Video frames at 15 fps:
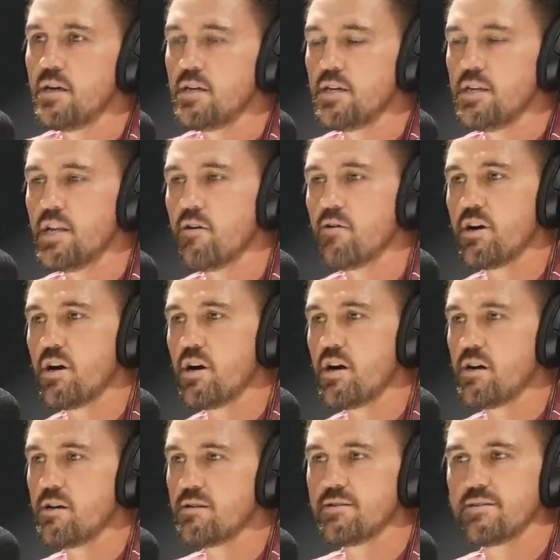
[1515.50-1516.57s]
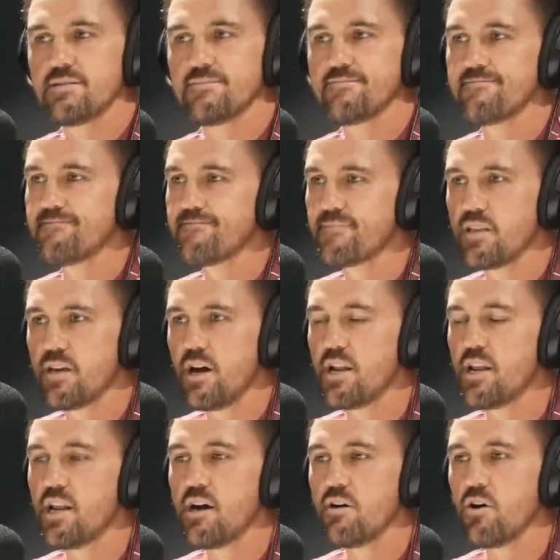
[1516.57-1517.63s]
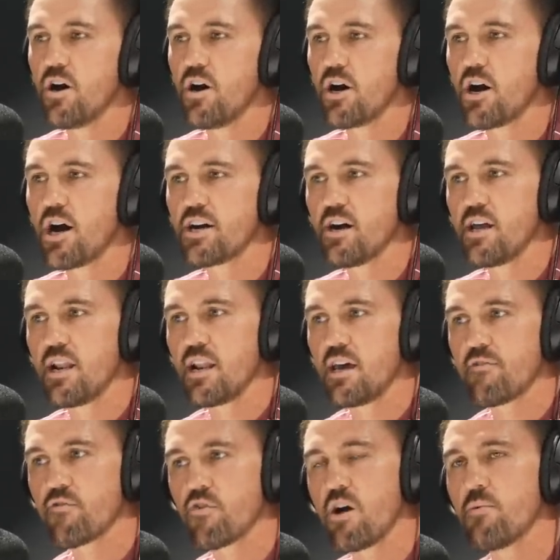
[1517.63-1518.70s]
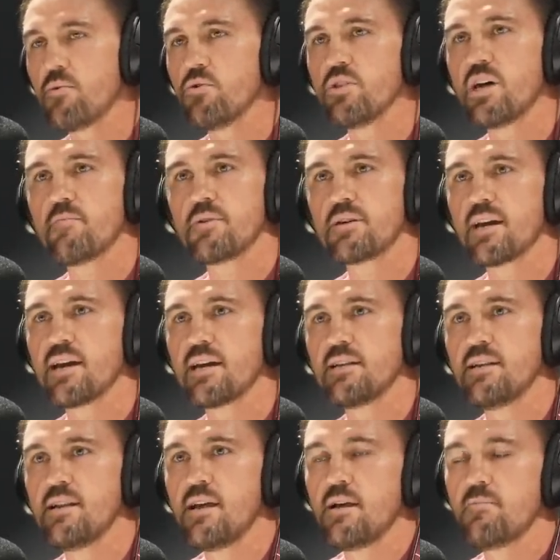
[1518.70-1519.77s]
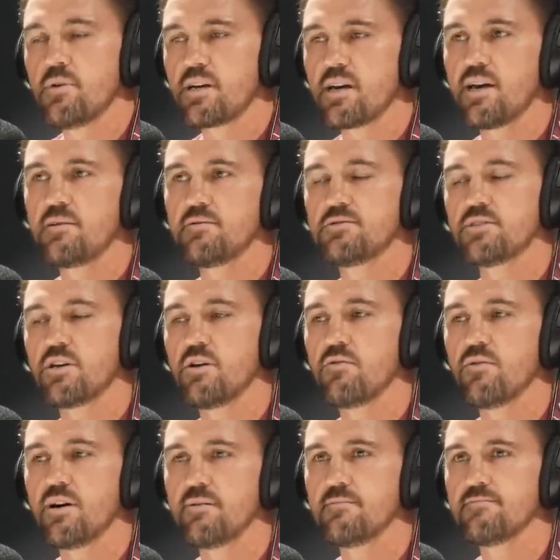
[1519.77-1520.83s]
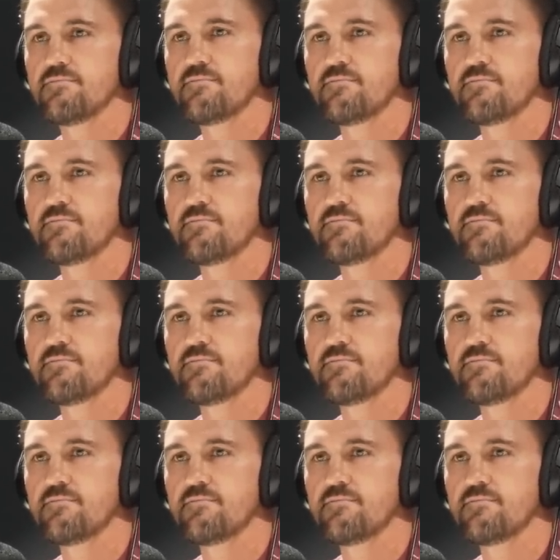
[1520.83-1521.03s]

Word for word: you know, I, I, I don't know. I, I kind of left right when all that began. Begun. So what? Um, what?